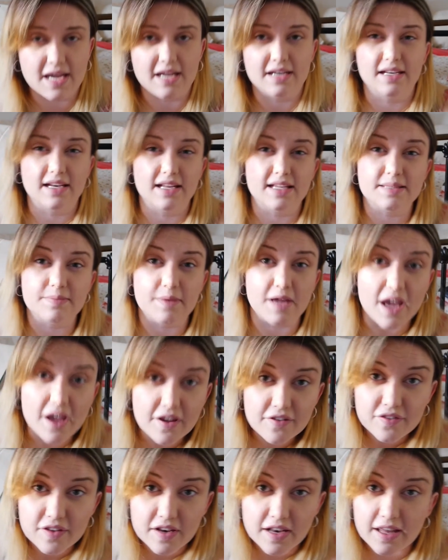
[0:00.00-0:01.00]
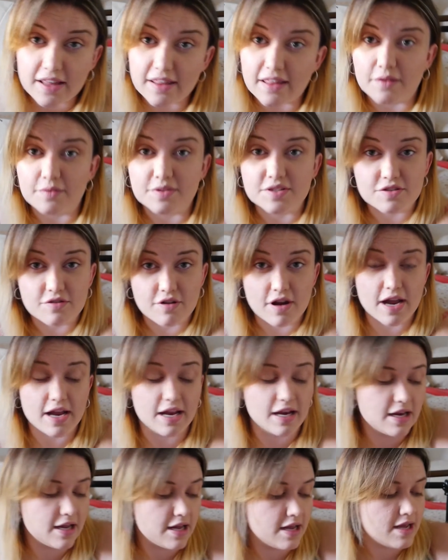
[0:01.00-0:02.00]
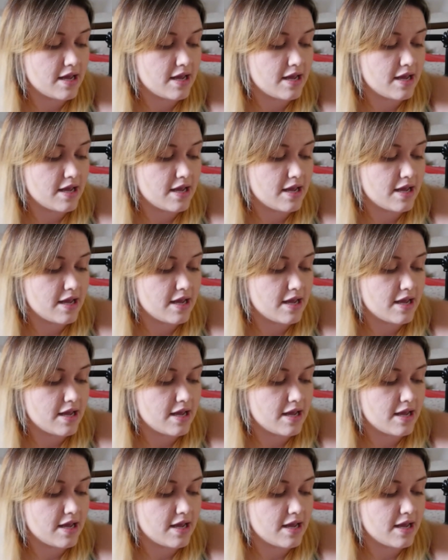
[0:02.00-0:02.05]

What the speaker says: It had an SPF in it, that was great.